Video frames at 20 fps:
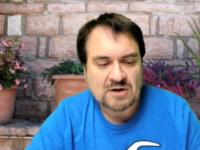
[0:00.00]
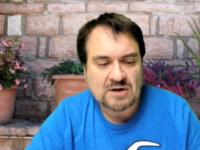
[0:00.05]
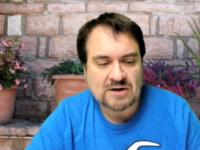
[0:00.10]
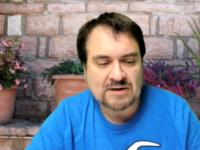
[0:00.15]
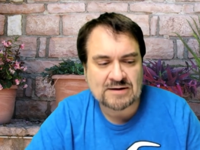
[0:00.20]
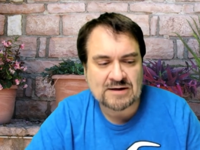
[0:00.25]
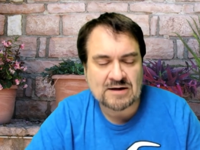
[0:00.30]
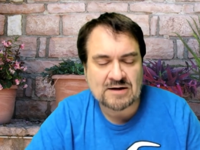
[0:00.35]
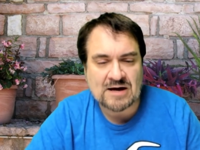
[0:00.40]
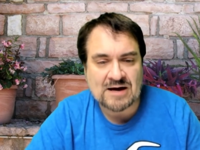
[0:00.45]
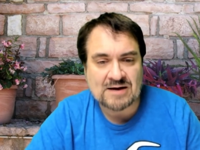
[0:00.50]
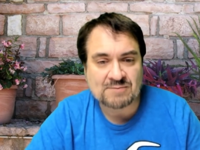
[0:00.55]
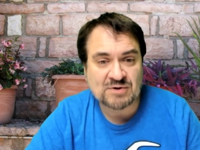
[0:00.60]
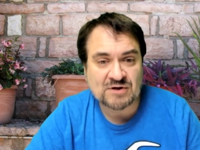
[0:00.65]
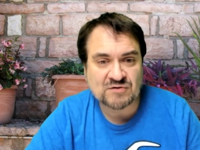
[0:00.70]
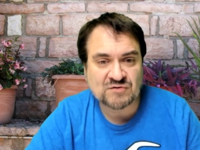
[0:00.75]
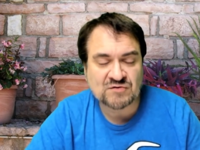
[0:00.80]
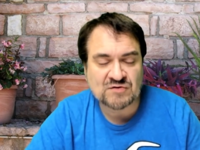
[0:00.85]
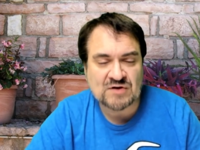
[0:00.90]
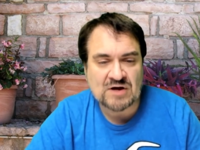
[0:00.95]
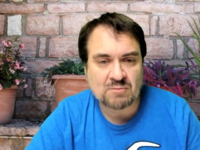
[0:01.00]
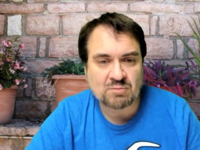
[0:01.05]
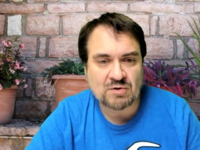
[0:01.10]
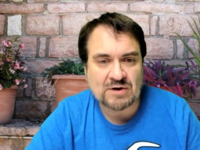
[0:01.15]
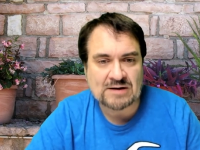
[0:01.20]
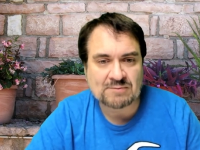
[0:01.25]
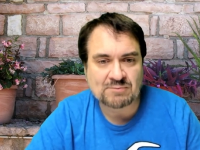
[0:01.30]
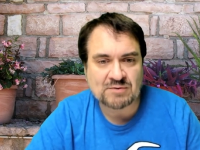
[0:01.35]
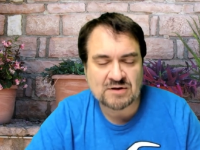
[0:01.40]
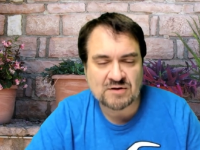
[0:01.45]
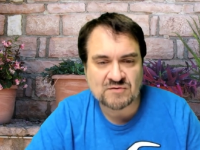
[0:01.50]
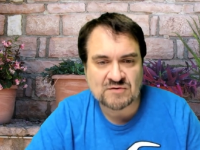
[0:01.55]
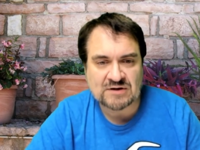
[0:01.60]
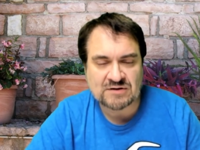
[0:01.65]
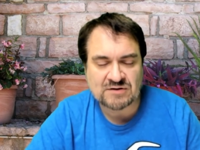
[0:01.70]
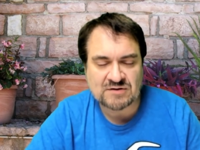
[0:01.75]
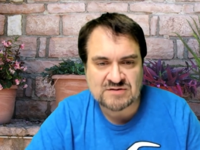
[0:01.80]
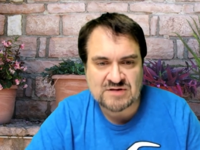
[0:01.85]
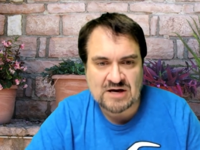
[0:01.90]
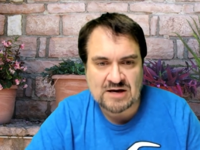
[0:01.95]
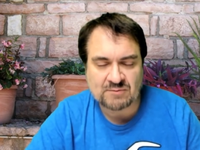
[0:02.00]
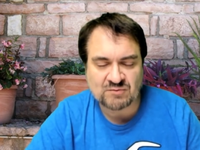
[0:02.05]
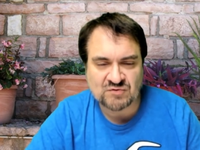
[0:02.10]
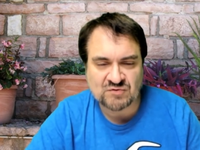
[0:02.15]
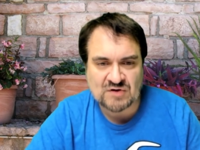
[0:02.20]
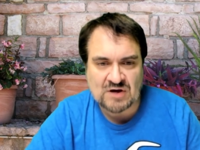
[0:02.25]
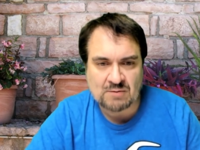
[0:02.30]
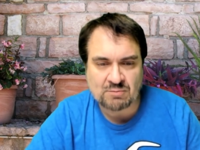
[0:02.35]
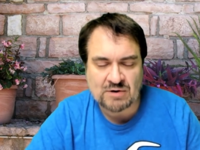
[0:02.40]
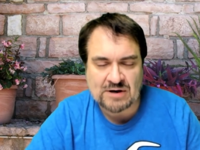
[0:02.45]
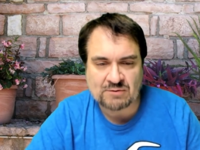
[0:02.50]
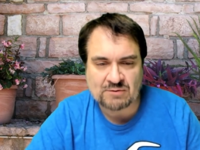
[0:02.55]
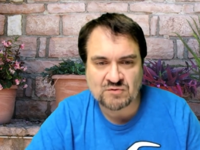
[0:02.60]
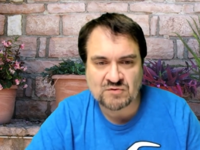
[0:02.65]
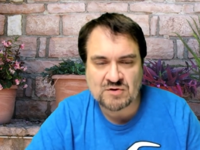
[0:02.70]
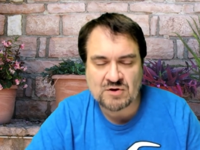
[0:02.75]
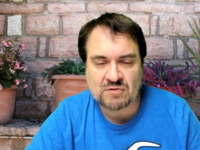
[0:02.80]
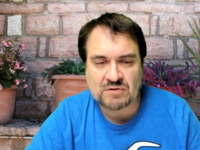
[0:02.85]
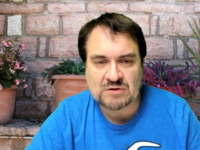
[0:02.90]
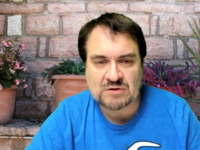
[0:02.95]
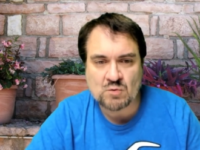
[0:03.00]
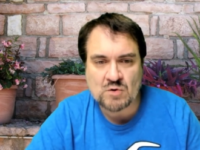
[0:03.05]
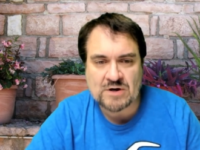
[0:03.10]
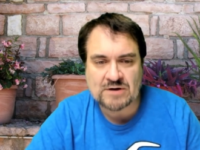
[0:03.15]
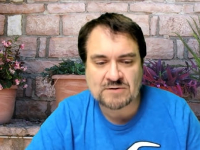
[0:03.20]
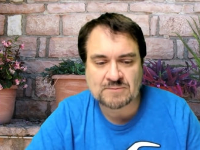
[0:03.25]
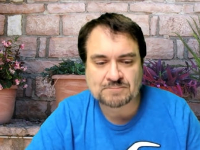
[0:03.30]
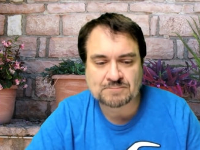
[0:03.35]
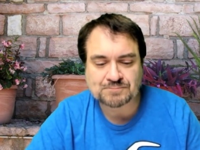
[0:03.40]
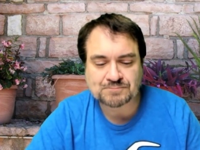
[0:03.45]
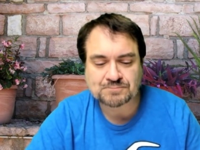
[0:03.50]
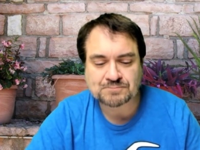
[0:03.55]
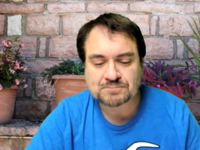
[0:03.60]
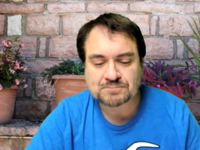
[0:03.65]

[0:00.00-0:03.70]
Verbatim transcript: Uh, again, I picked Sellbrite because at the time, Sellbrite was the only one